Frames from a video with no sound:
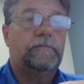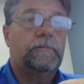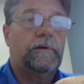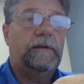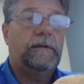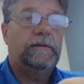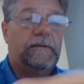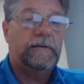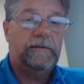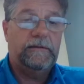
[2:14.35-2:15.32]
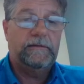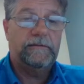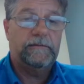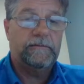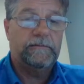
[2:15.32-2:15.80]
right
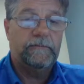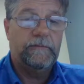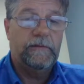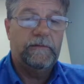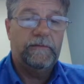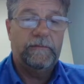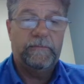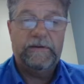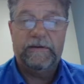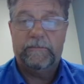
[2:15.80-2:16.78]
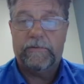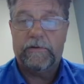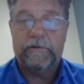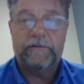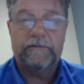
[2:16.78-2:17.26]
here, the Media
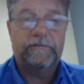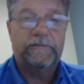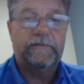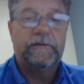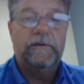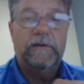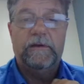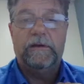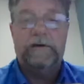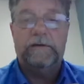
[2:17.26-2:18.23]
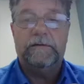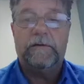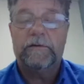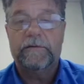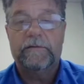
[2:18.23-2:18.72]
Partners
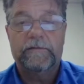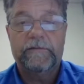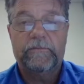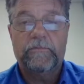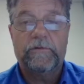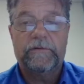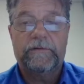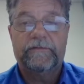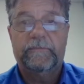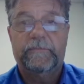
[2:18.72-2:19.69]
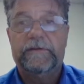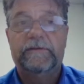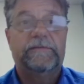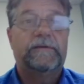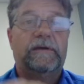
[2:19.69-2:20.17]
article, and then we're going to be
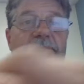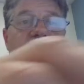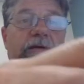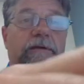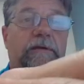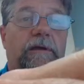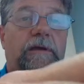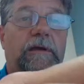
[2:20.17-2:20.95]
discussing